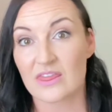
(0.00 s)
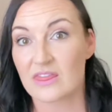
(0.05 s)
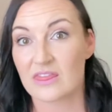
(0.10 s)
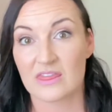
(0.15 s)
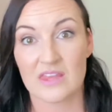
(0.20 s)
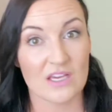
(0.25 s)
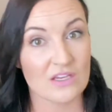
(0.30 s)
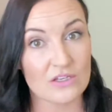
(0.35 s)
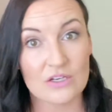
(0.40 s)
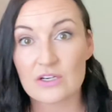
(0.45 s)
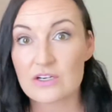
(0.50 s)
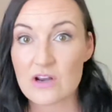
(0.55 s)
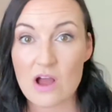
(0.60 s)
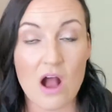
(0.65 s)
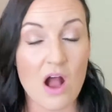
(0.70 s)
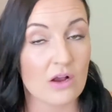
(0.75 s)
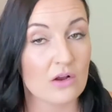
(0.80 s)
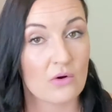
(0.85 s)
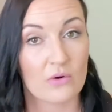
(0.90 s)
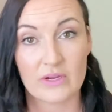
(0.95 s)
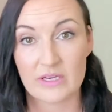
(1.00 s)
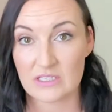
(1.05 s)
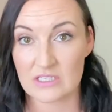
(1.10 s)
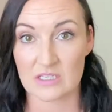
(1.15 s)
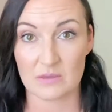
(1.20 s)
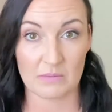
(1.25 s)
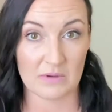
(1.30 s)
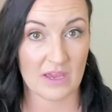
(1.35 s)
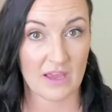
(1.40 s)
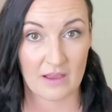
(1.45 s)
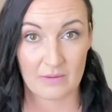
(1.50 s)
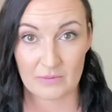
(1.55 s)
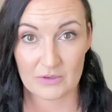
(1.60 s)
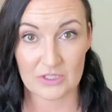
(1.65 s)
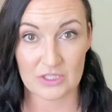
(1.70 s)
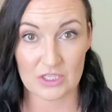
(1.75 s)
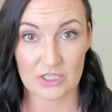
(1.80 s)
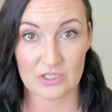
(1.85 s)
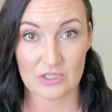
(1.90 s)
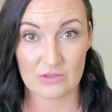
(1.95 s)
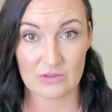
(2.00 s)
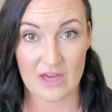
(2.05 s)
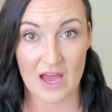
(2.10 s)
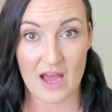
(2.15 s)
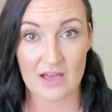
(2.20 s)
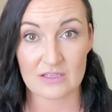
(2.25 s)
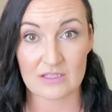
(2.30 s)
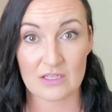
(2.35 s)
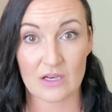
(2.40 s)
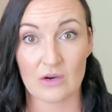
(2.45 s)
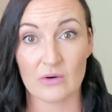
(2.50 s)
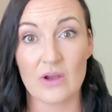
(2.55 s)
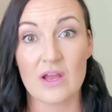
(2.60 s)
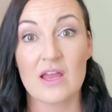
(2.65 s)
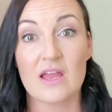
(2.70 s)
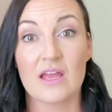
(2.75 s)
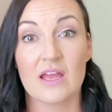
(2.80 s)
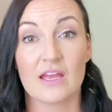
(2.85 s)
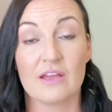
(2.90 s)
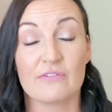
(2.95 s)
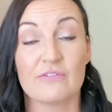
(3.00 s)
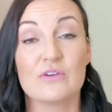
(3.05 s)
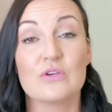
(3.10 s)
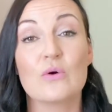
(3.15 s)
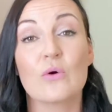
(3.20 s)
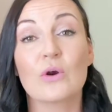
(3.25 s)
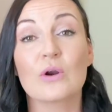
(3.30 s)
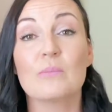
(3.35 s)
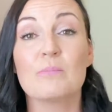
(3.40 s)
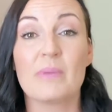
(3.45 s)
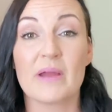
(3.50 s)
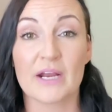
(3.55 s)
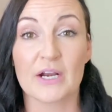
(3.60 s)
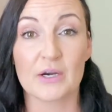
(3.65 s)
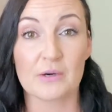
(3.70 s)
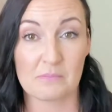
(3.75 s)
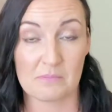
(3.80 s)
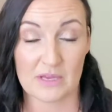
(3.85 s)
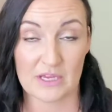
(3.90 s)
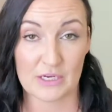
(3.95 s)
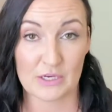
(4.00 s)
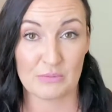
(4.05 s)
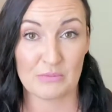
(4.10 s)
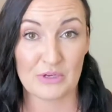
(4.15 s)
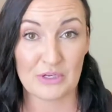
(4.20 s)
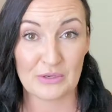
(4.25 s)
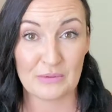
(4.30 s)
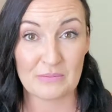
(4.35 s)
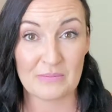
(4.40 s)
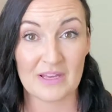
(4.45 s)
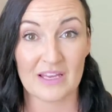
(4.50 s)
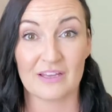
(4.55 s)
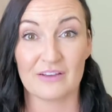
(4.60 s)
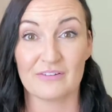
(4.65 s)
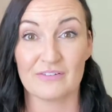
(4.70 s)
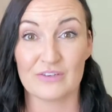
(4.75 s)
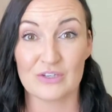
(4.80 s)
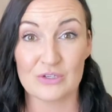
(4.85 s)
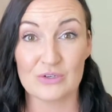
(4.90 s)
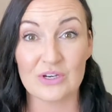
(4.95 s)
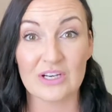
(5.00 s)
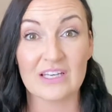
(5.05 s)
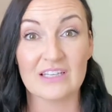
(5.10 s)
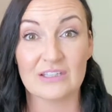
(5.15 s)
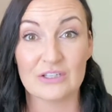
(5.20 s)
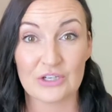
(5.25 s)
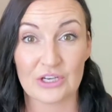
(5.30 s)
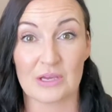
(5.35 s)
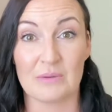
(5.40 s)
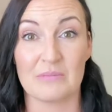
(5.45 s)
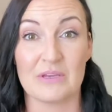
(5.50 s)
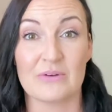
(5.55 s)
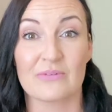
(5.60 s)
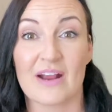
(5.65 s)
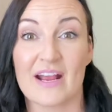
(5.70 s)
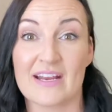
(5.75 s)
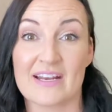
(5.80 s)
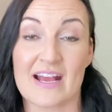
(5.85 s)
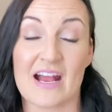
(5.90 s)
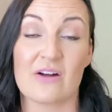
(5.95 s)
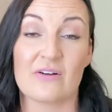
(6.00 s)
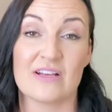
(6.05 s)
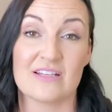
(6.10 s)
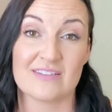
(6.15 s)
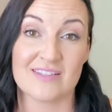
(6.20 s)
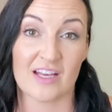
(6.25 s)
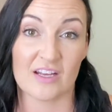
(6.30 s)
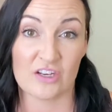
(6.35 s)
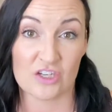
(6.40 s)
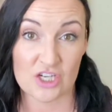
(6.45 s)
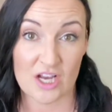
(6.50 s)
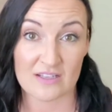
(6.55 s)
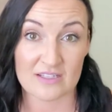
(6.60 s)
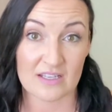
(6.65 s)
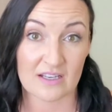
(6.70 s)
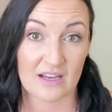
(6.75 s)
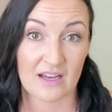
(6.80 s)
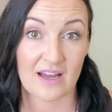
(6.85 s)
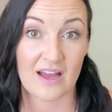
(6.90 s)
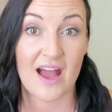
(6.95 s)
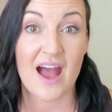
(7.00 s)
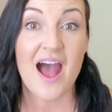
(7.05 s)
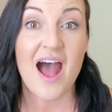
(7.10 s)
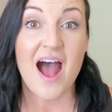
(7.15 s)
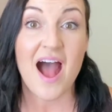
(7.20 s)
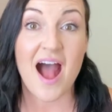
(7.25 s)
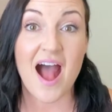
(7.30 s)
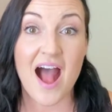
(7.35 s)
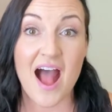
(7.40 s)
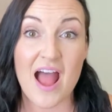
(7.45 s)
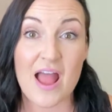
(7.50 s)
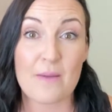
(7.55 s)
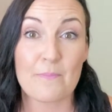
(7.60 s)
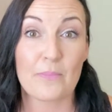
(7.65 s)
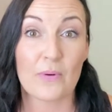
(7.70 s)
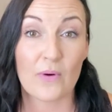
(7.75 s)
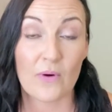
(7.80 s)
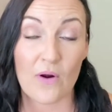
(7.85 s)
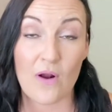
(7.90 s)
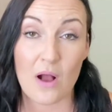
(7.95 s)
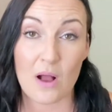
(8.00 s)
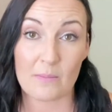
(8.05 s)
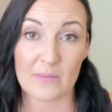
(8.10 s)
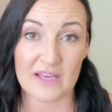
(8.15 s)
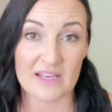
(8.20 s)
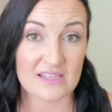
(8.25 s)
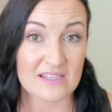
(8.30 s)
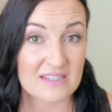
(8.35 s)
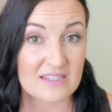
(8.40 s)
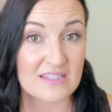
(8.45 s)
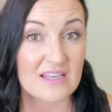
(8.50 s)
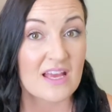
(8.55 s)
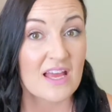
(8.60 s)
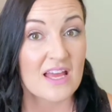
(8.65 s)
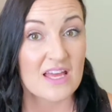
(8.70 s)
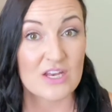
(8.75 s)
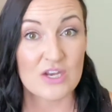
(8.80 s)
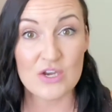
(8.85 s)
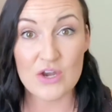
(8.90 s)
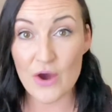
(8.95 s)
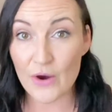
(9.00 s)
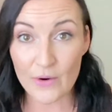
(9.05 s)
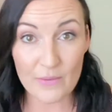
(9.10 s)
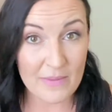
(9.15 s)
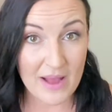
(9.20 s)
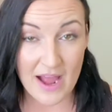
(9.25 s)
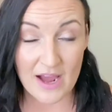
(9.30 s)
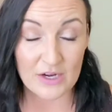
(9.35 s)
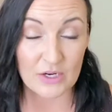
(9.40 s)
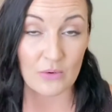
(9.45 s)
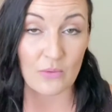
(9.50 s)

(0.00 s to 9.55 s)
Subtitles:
that you're not going to be able to do that. So if your bare minimum, if you can look at me right now and say, Jessica, I promise no matter